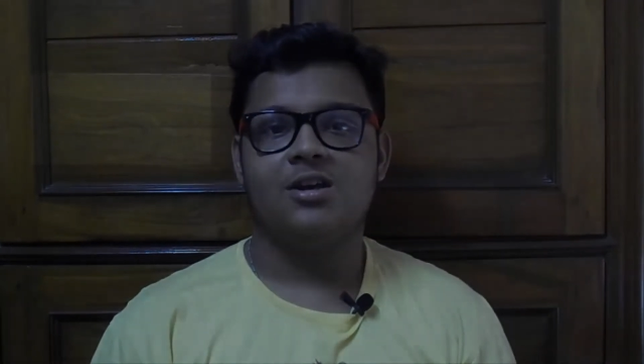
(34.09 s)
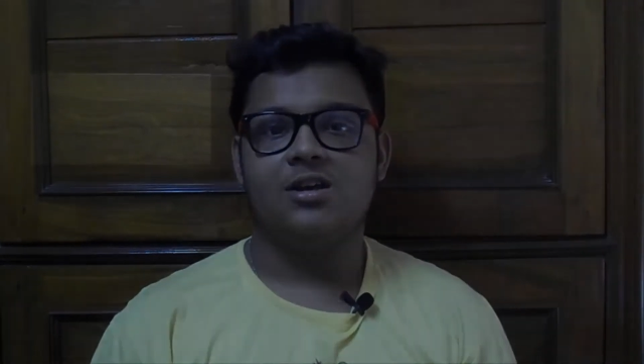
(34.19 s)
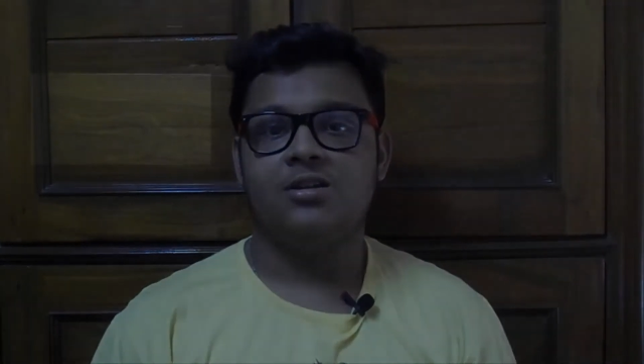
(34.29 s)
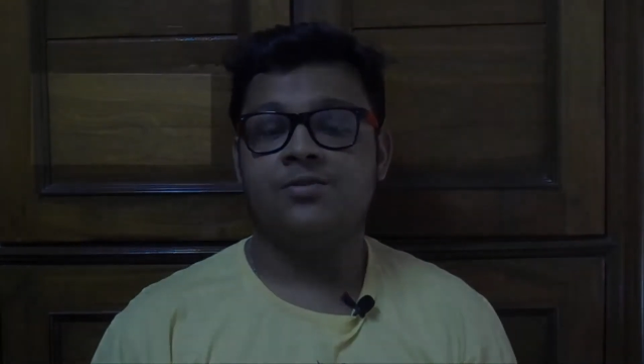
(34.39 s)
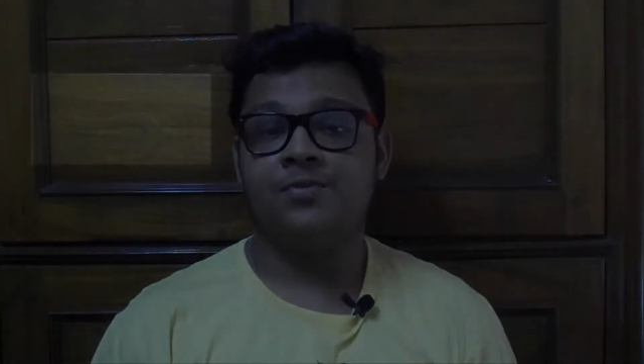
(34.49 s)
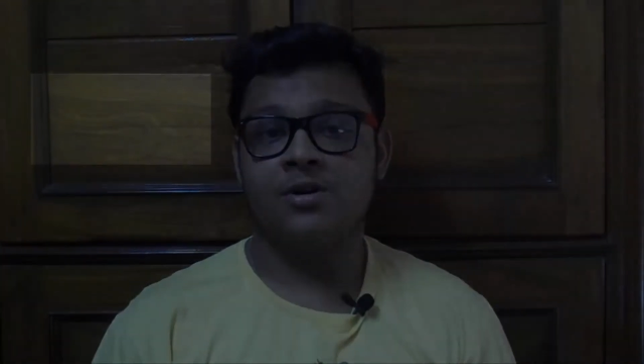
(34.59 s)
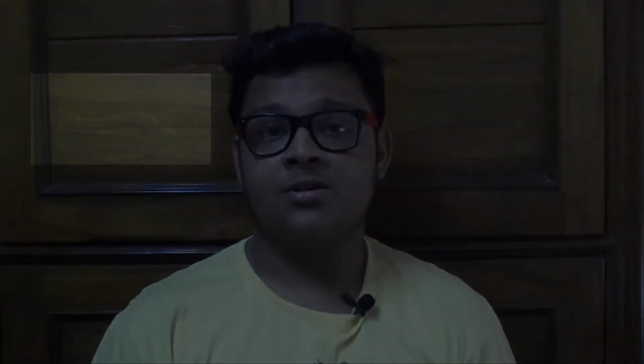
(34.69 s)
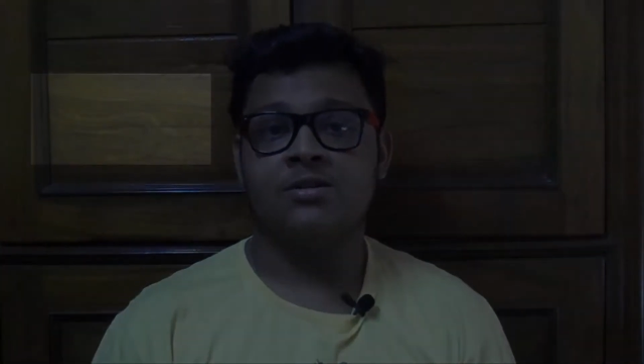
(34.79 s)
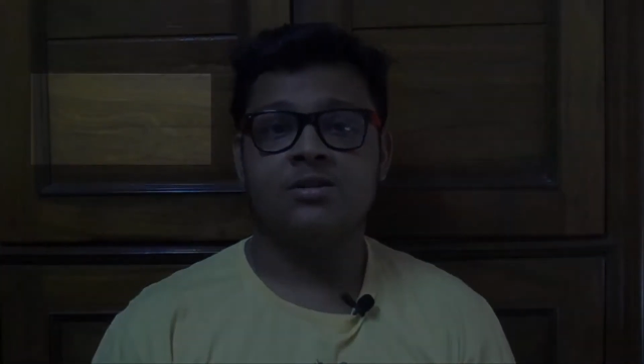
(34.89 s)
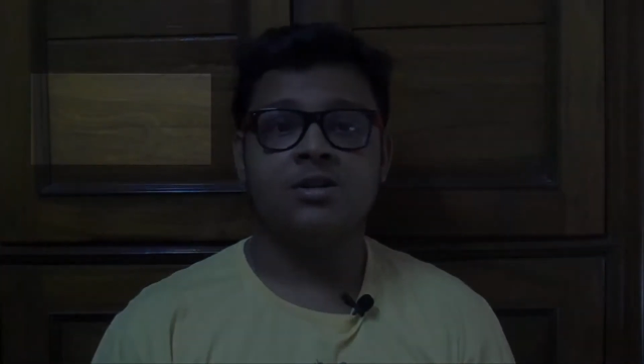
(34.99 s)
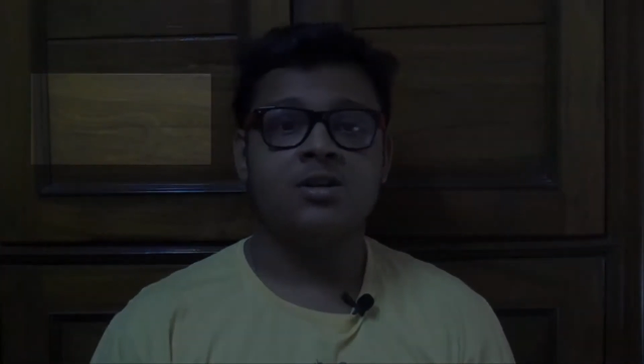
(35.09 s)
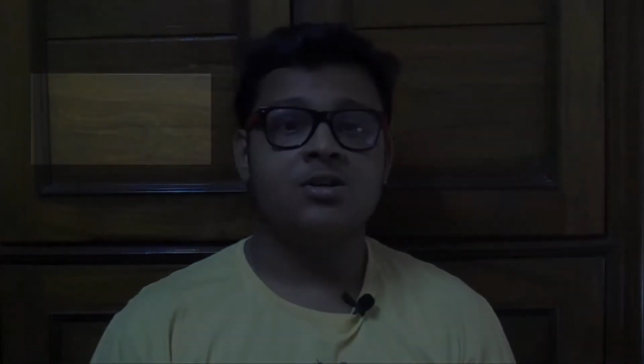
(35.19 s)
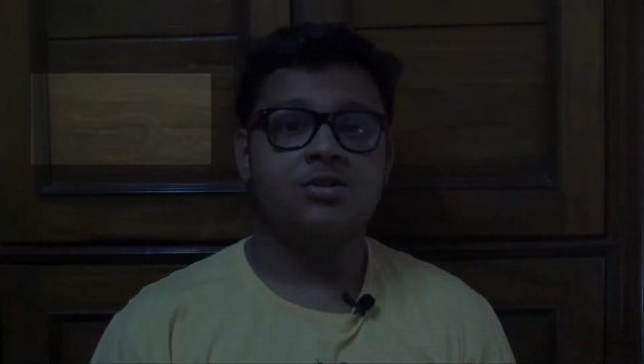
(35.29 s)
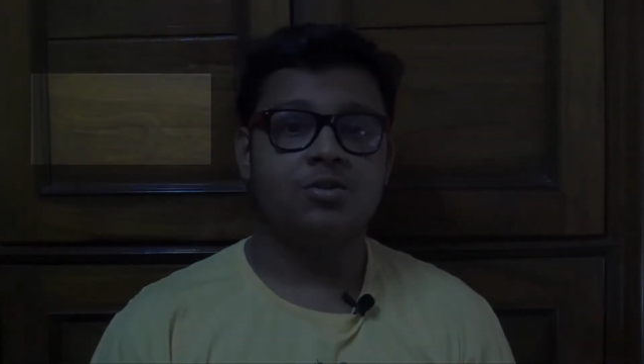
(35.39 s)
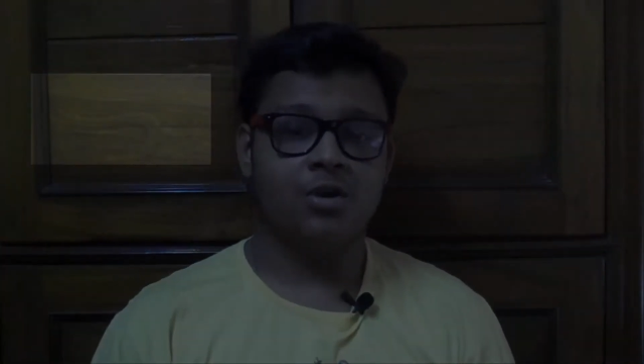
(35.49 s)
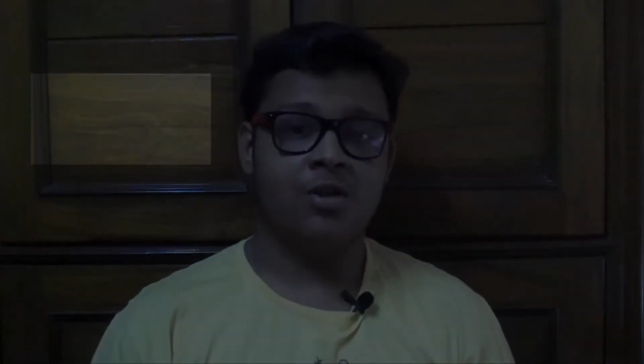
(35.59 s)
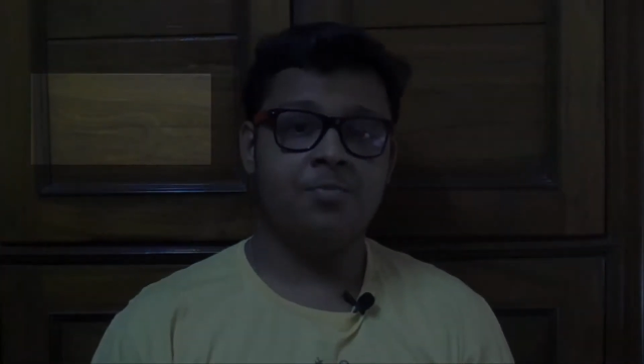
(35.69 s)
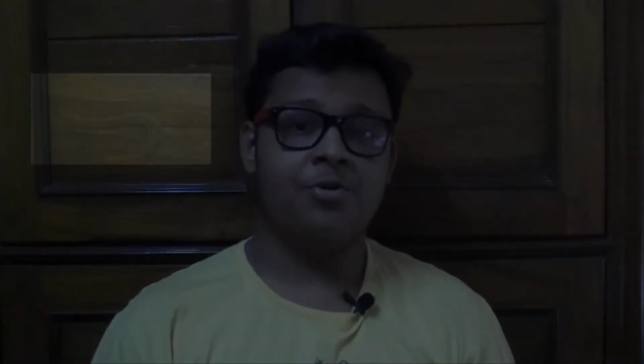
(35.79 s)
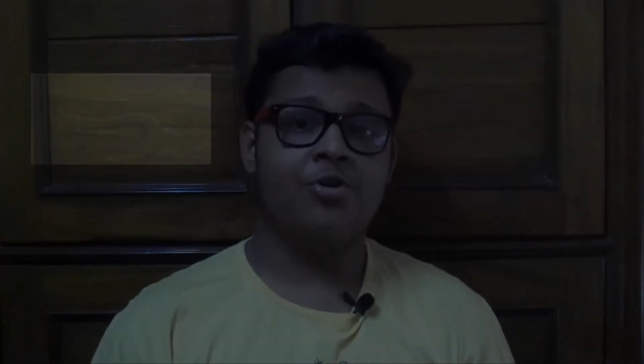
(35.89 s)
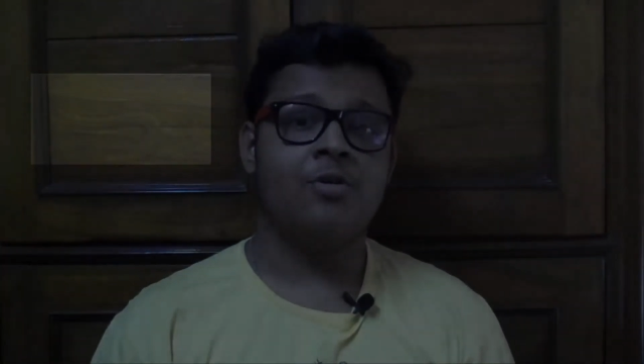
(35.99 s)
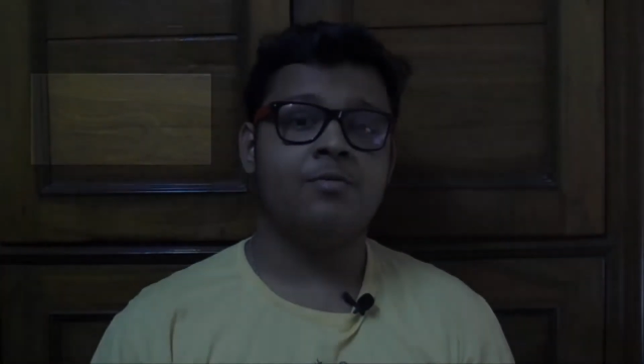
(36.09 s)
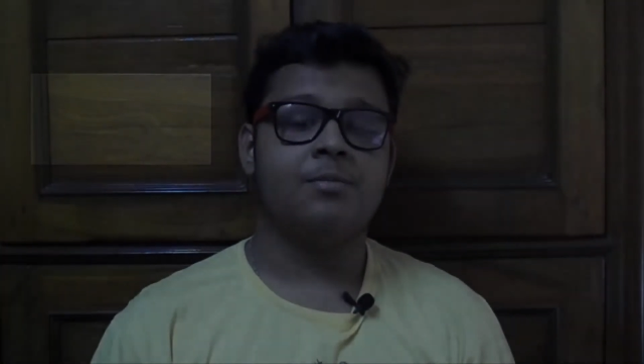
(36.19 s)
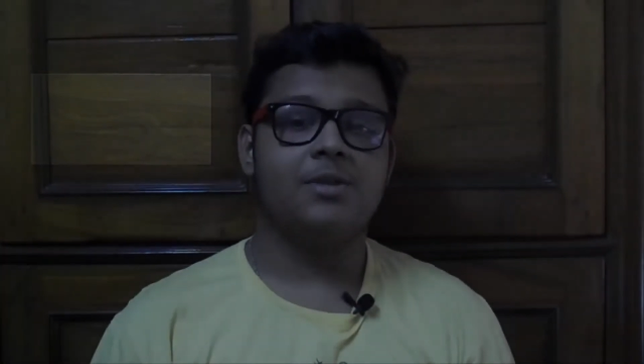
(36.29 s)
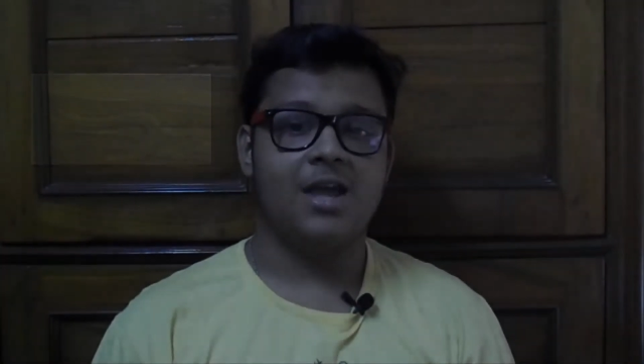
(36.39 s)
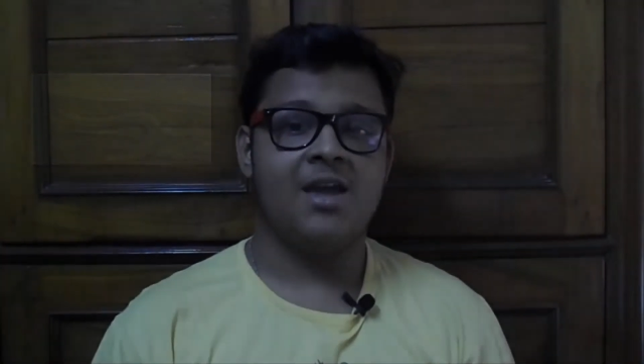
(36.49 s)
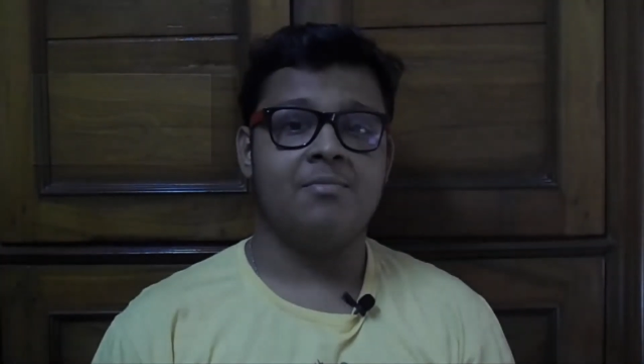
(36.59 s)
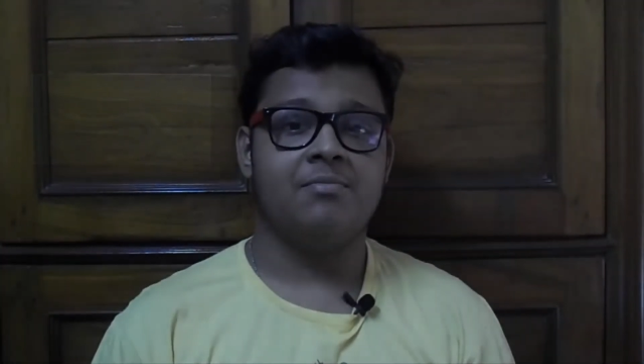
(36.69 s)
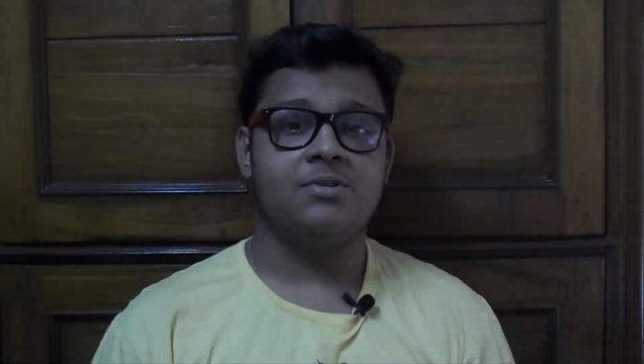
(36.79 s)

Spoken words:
its first solar probe named